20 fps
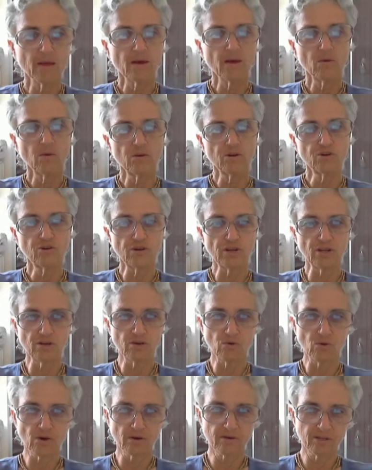When Srila
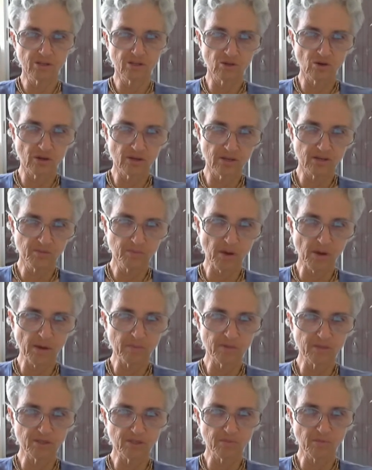Gaura-kisora
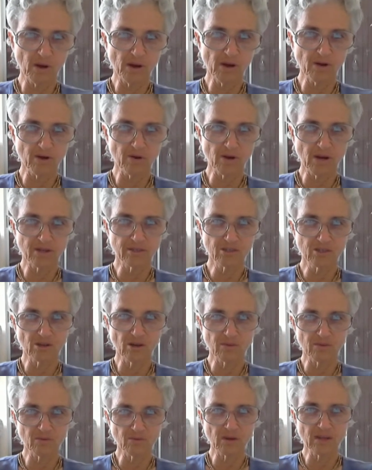Babaji Maharaj saw
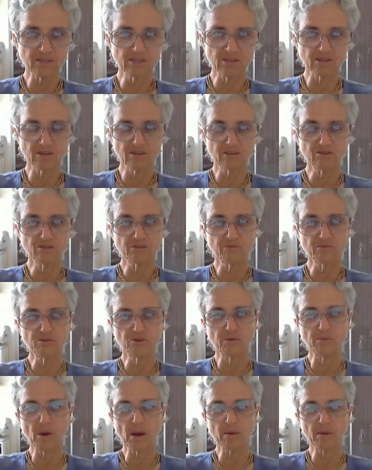the residents of
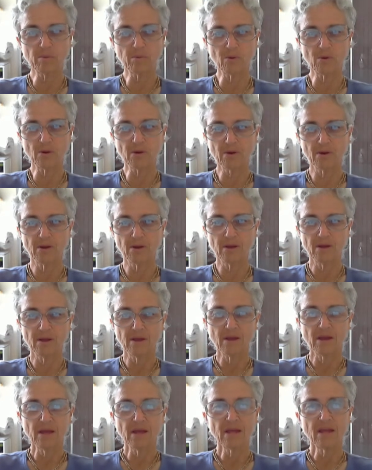Sri Mayapur,
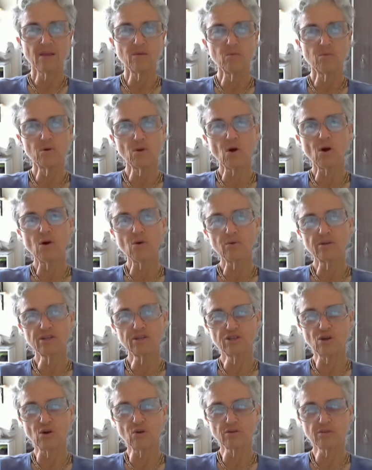he would always
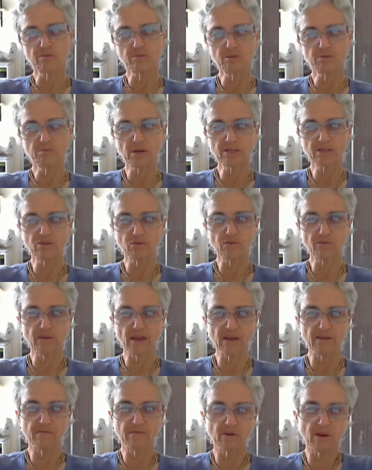show some special
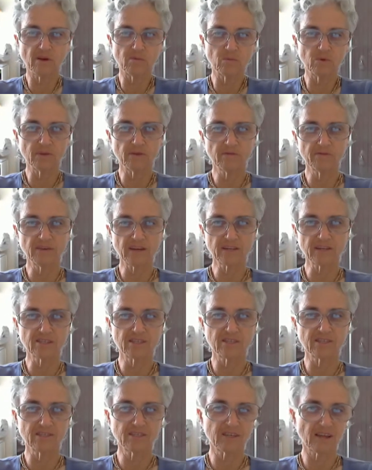favor and with
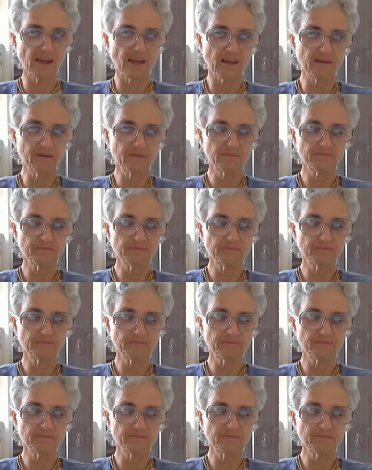affection say,